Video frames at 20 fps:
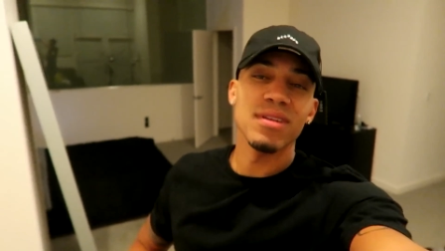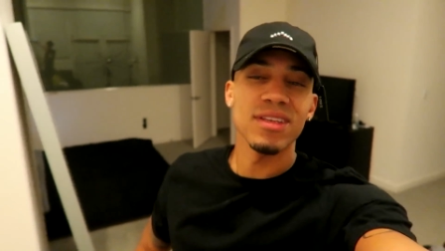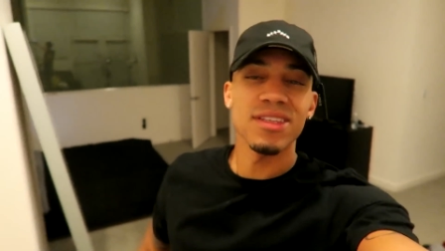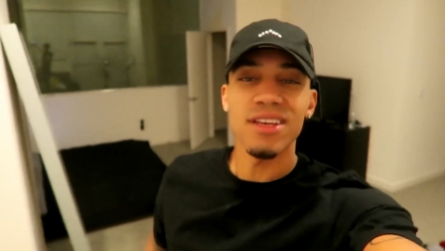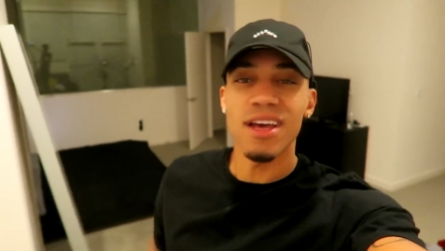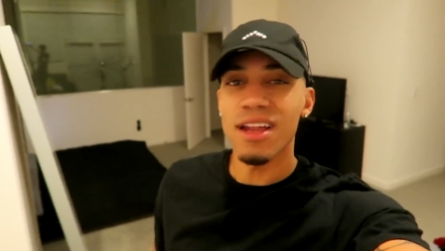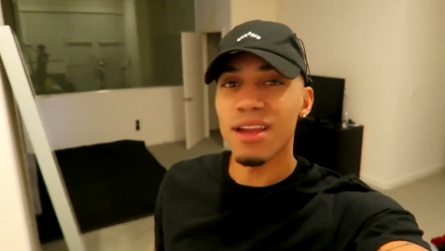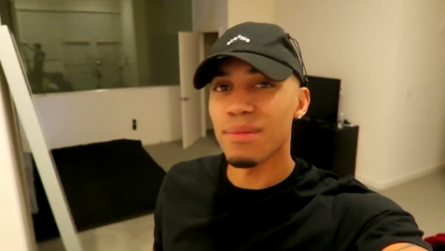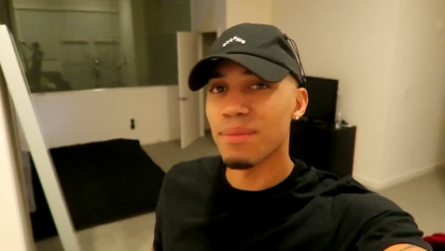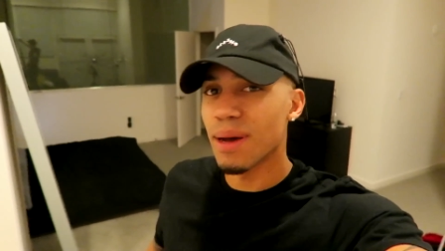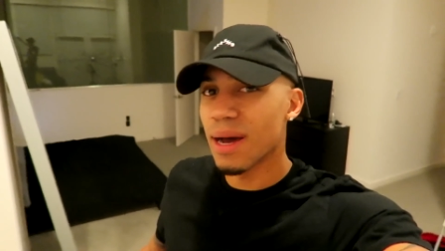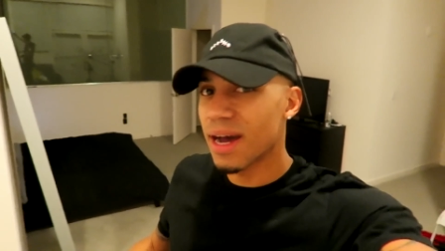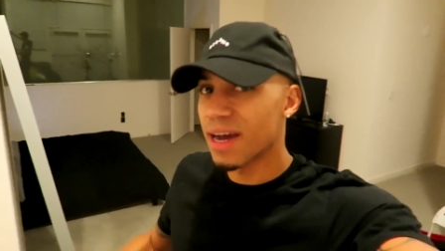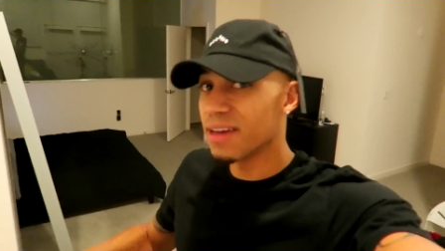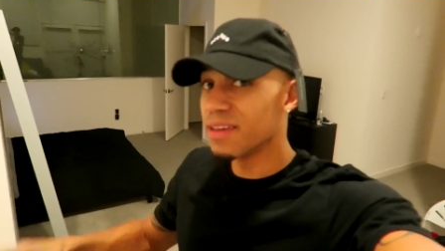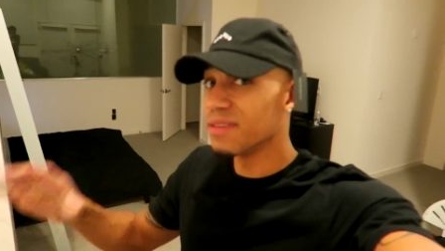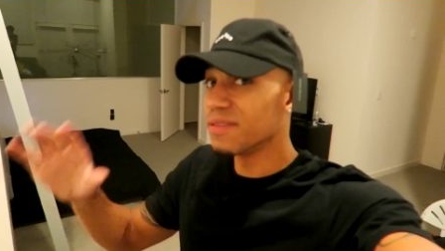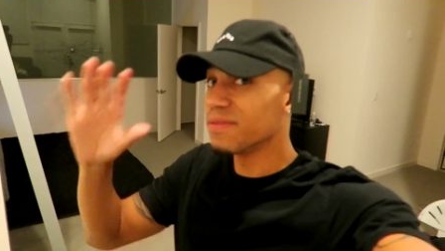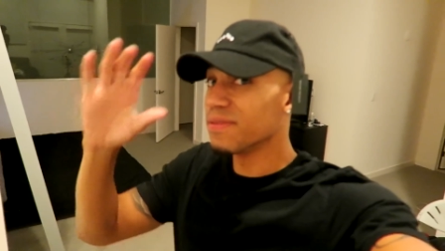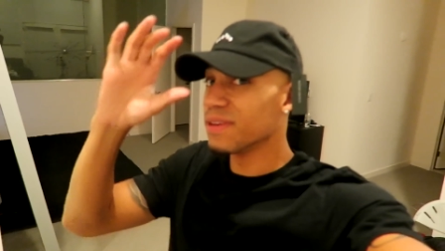It's all about
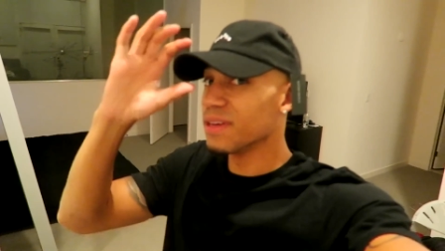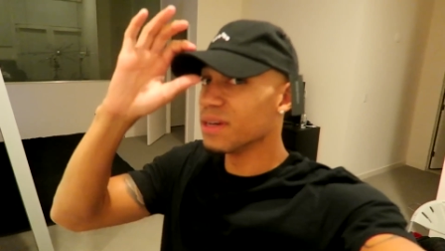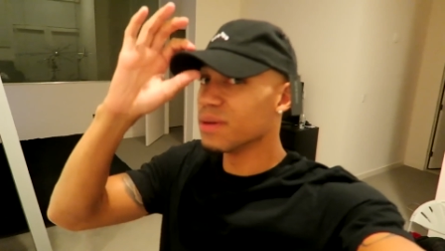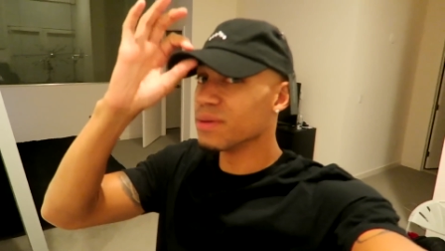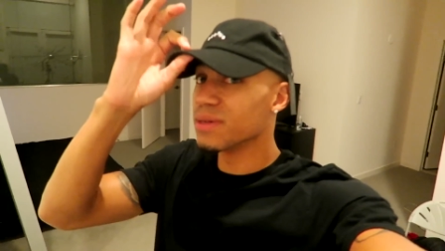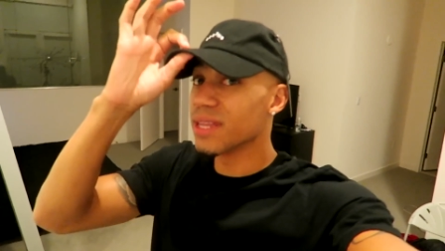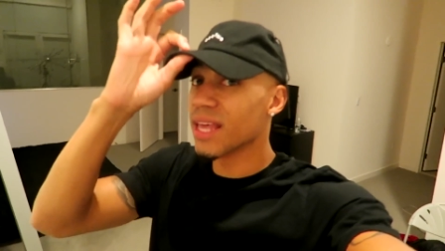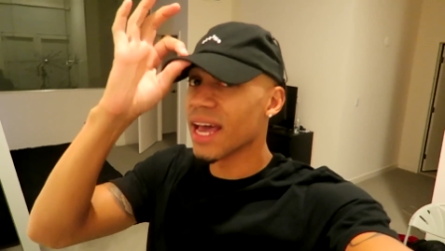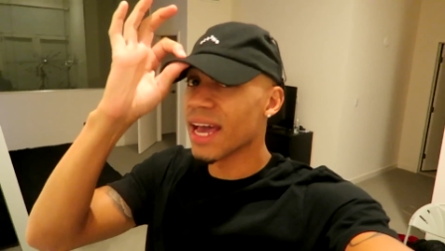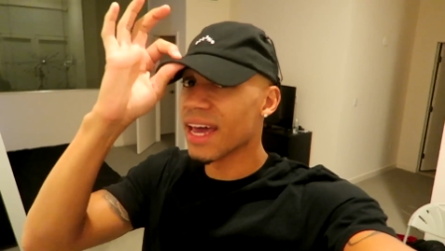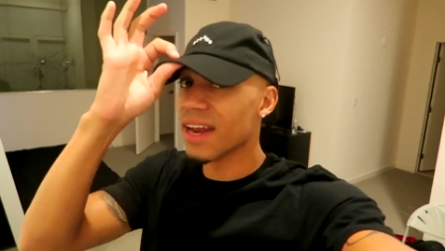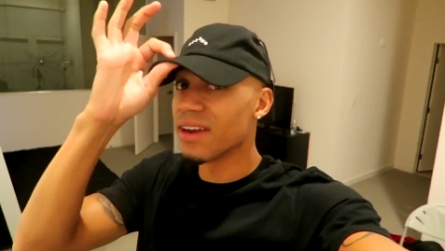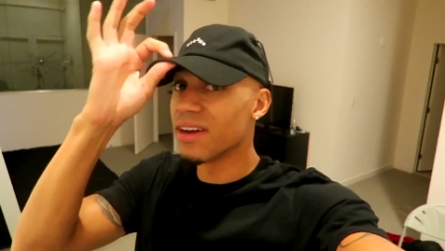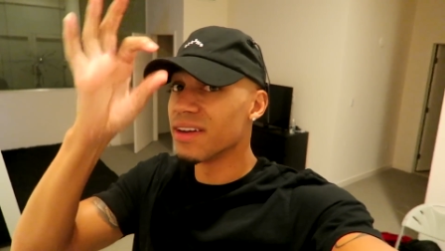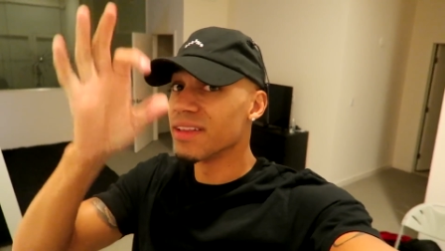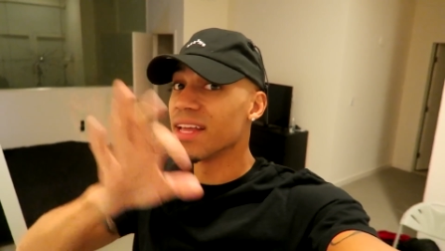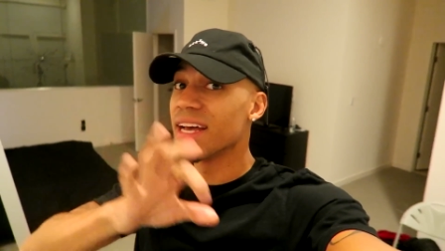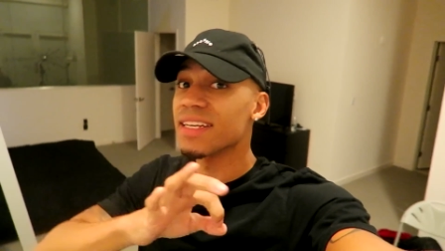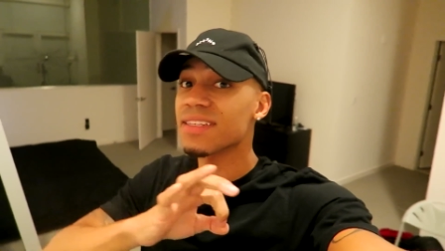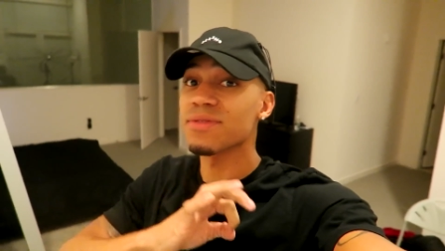how you feel with the hat
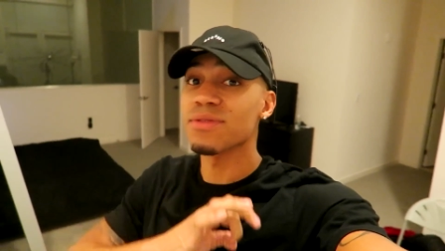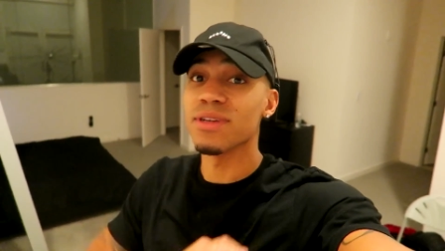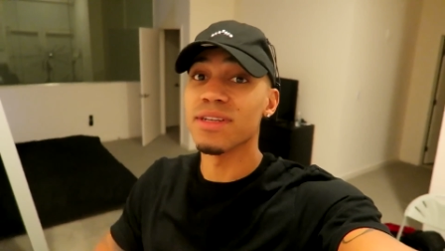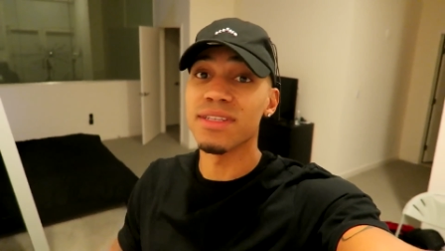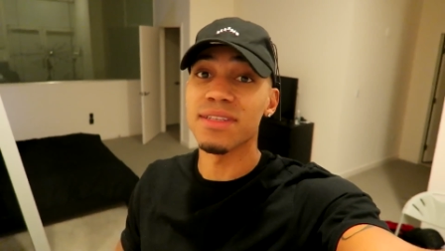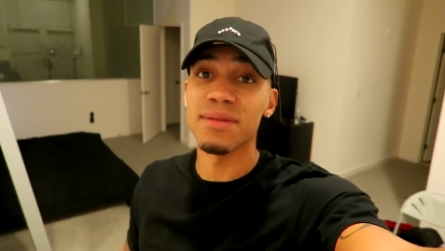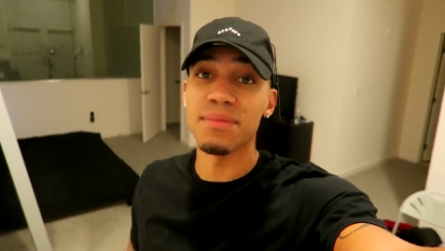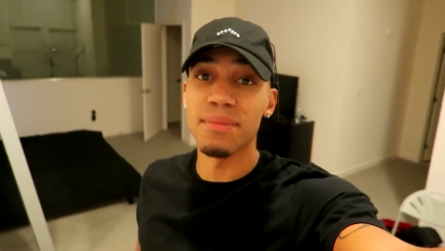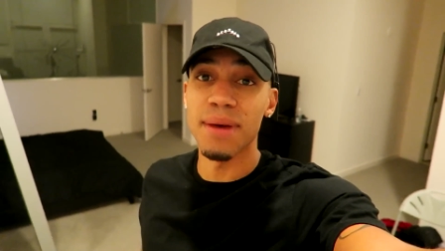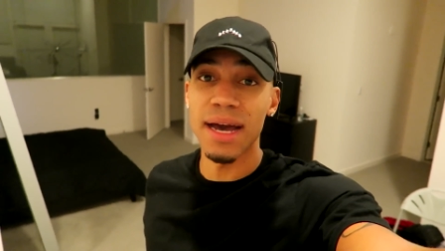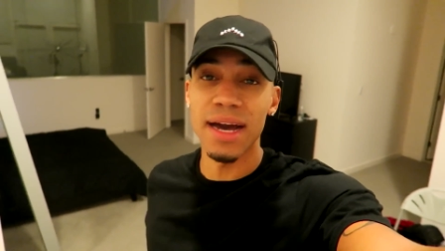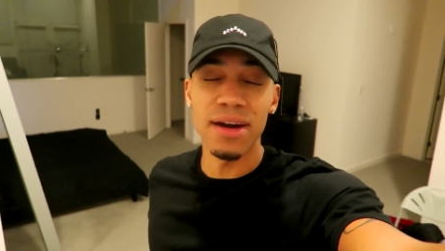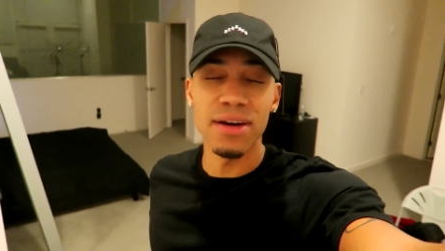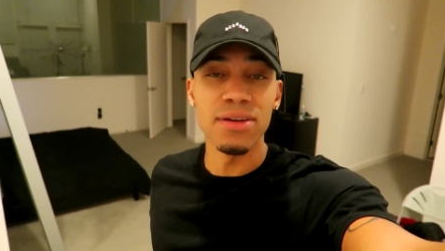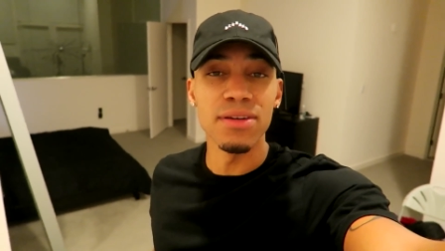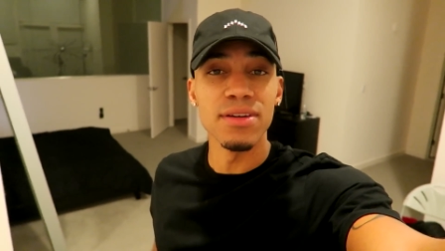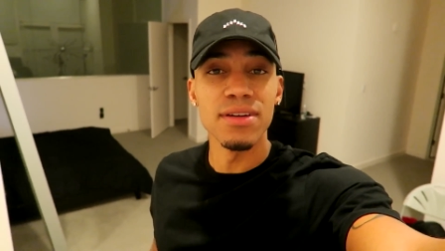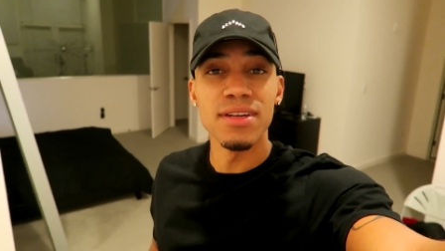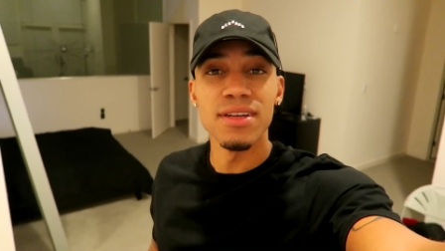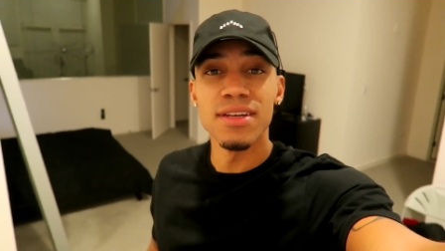on. That's what it's
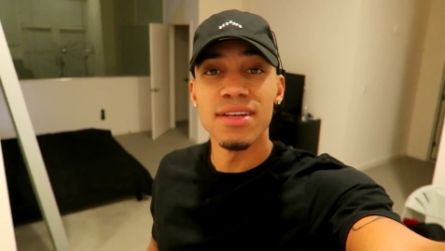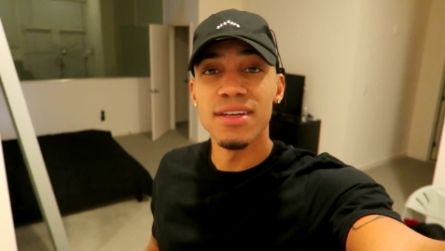about.